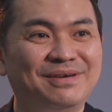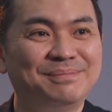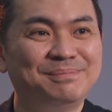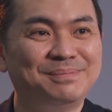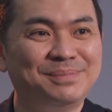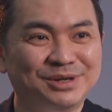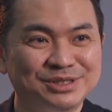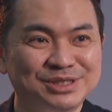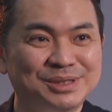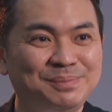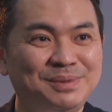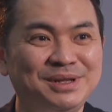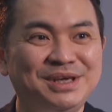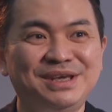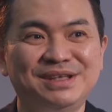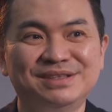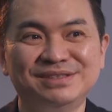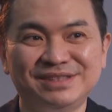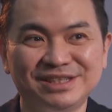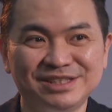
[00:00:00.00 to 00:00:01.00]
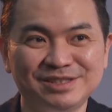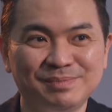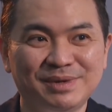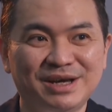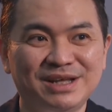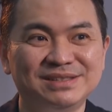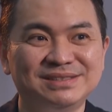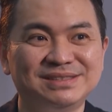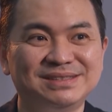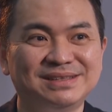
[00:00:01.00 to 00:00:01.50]
possibly in 6
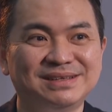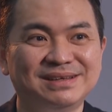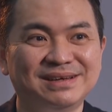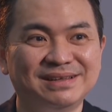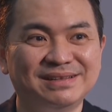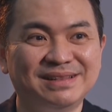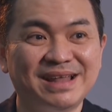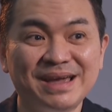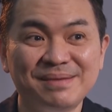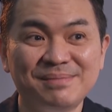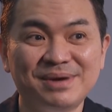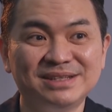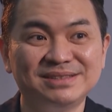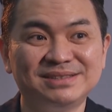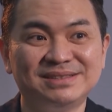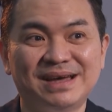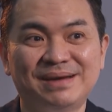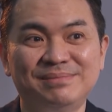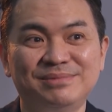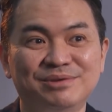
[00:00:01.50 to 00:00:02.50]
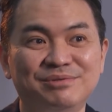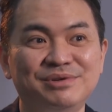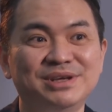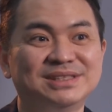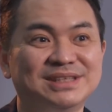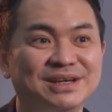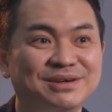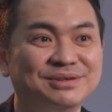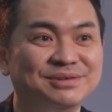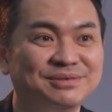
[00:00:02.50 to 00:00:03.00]
months, 9 months time, the
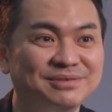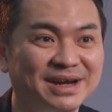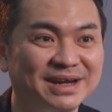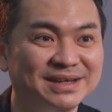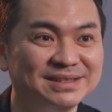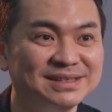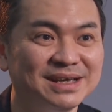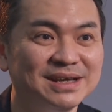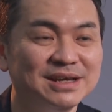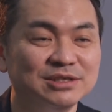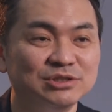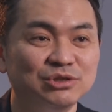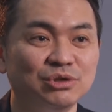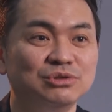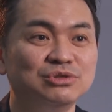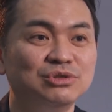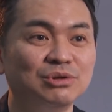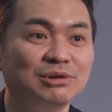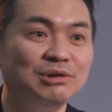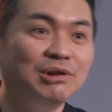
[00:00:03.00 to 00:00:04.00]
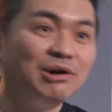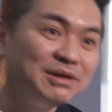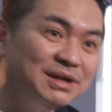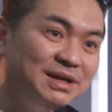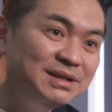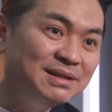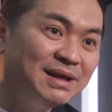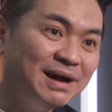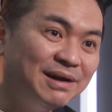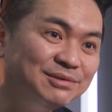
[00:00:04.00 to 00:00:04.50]
rates are going to rise. So you should lock
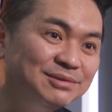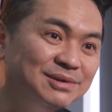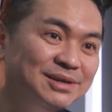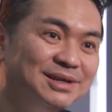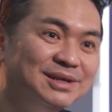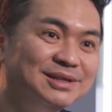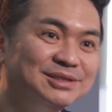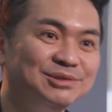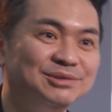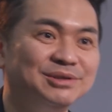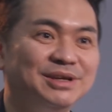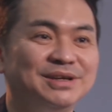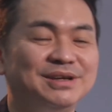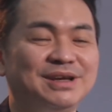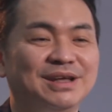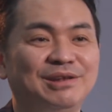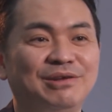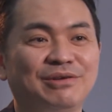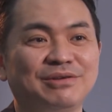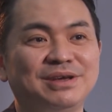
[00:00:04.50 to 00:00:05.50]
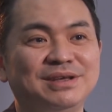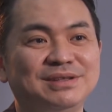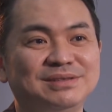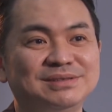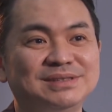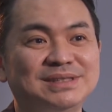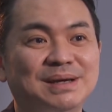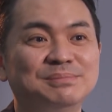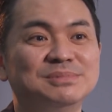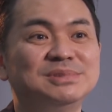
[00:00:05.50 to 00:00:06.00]
in now so that you can lock in
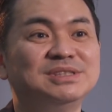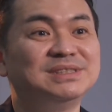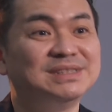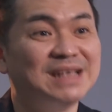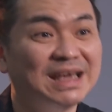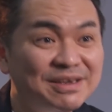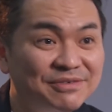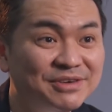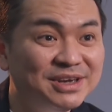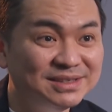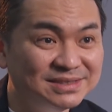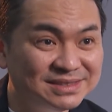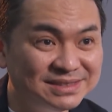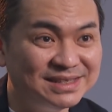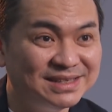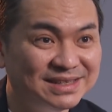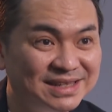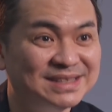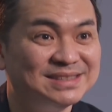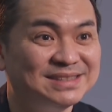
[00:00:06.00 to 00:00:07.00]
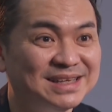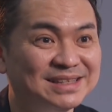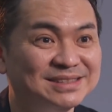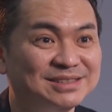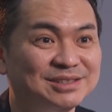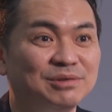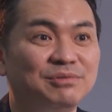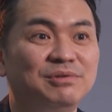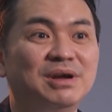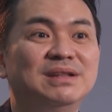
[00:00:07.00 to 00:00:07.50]
some savings in that
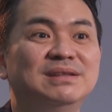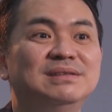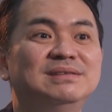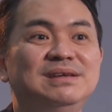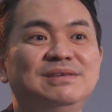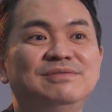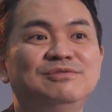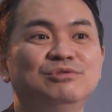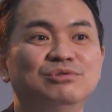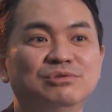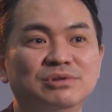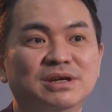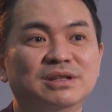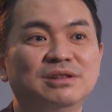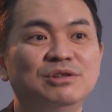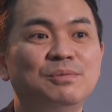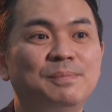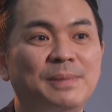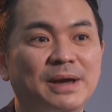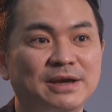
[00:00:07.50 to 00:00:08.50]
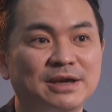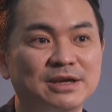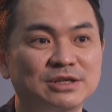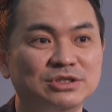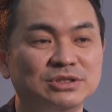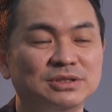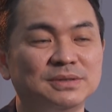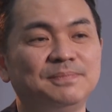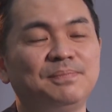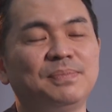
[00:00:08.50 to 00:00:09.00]
sense relative to the new package.